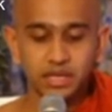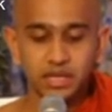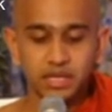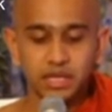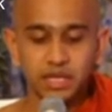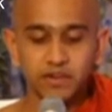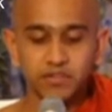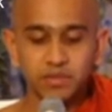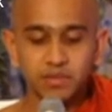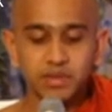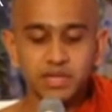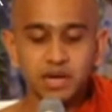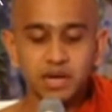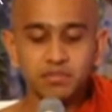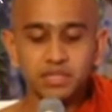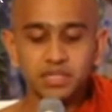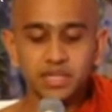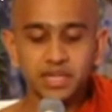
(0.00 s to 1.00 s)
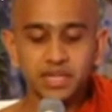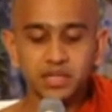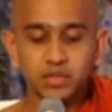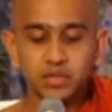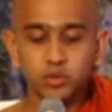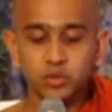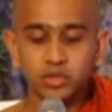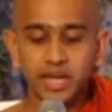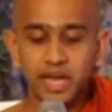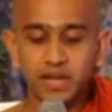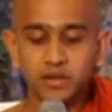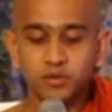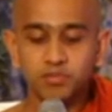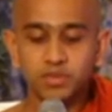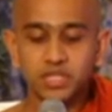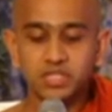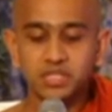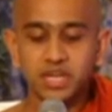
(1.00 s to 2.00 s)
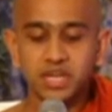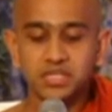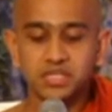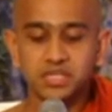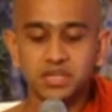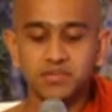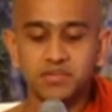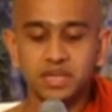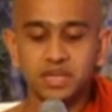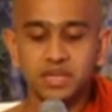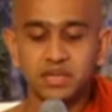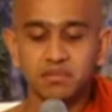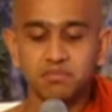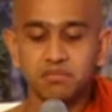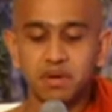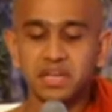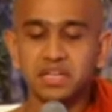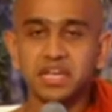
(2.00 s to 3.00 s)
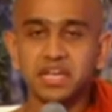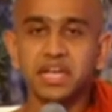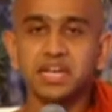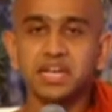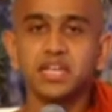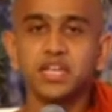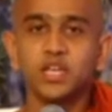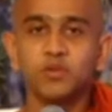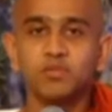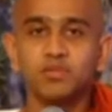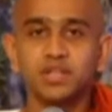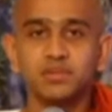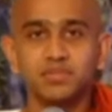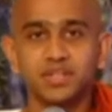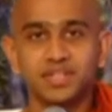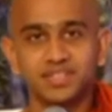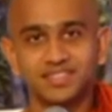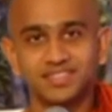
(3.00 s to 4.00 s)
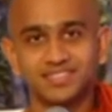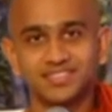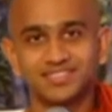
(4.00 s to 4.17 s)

He will become a king who cannot be chased away by any human being.